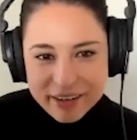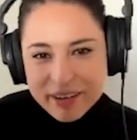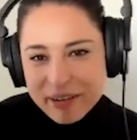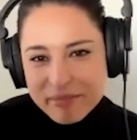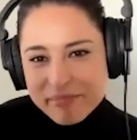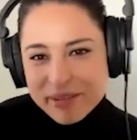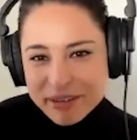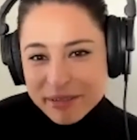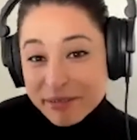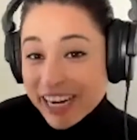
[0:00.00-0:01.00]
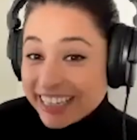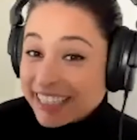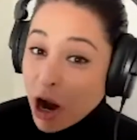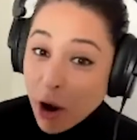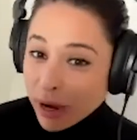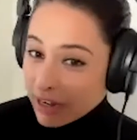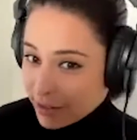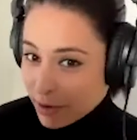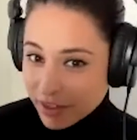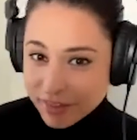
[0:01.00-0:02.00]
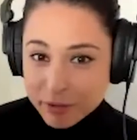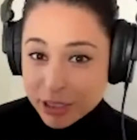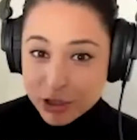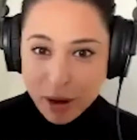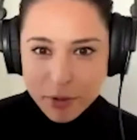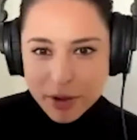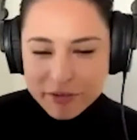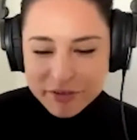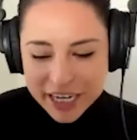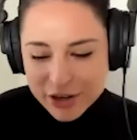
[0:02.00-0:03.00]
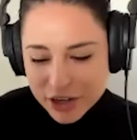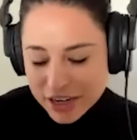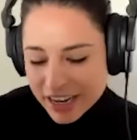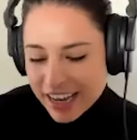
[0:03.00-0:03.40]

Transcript: won't move them on." It's like, oh, wow. I didn't know that that was a job qualification.